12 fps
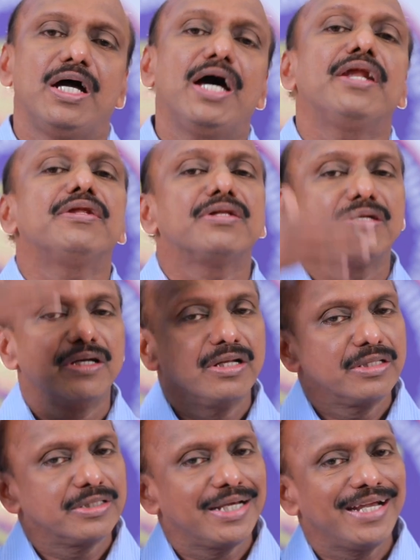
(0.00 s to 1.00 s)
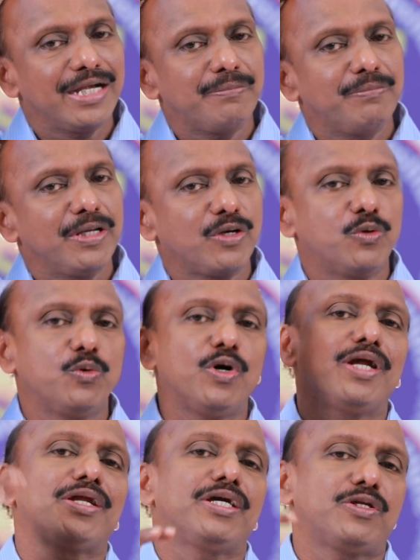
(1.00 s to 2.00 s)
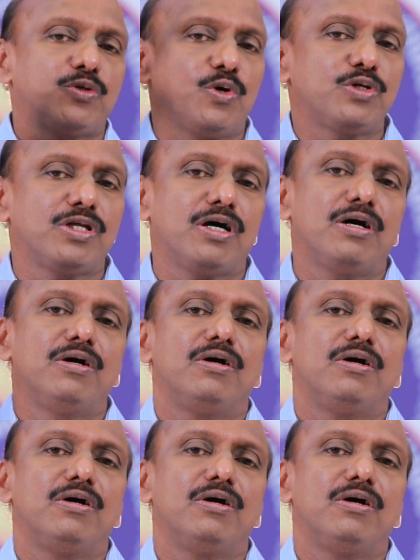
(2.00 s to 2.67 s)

and the head may go and hit on the